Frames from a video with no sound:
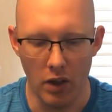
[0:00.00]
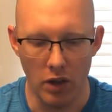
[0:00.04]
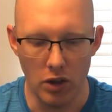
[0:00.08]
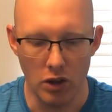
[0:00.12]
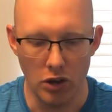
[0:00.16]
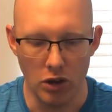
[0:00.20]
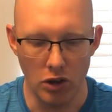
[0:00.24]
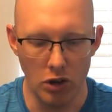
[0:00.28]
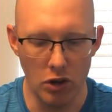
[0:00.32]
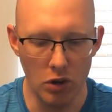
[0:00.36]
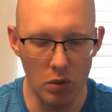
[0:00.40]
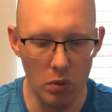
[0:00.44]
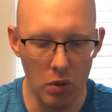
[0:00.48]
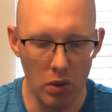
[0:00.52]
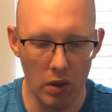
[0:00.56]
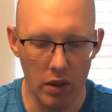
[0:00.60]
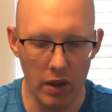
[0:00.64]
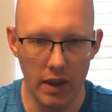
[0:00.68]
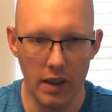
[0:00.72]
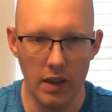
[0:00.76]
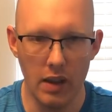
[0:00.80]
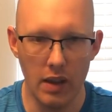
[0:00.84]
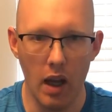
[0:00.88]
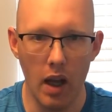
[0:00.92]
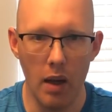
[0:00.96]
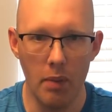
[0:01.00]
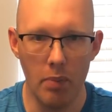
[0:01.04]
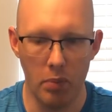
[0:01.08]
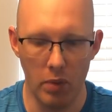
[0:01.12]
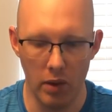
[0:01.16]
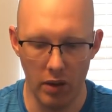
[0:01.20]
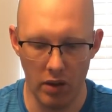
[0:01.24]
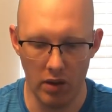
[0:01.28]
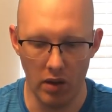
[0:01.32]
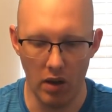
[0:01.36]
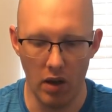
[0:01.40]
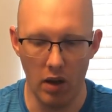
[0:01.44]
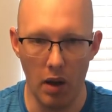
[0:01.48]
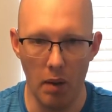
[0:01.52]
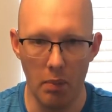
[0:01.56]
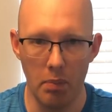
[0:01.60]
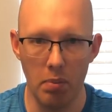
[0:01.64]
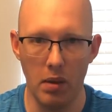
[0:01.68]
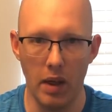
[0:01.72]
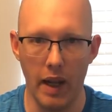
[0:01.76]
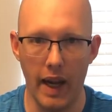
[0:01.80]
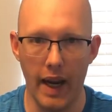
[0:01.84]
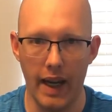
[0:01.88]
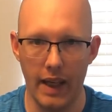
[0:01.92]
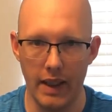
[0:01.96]
you will end up with a
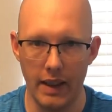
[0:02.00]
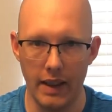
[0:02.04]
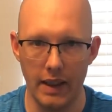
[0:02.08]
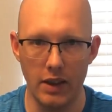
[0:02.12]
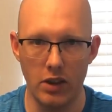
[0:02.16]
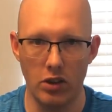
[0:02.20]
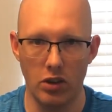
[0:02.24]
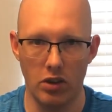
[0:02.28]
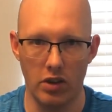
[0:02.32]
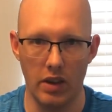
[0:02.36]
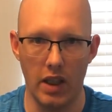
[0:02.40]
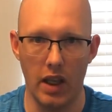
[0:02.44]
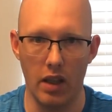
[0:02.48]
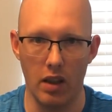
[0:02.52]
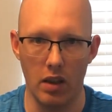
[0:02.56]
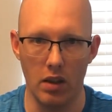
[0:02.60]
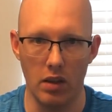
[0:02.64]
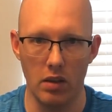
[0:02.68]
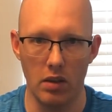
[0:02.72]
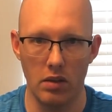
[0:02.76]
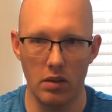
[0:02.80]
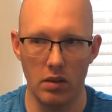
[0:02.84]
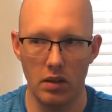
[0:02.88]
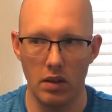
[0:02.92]
plant in each cell.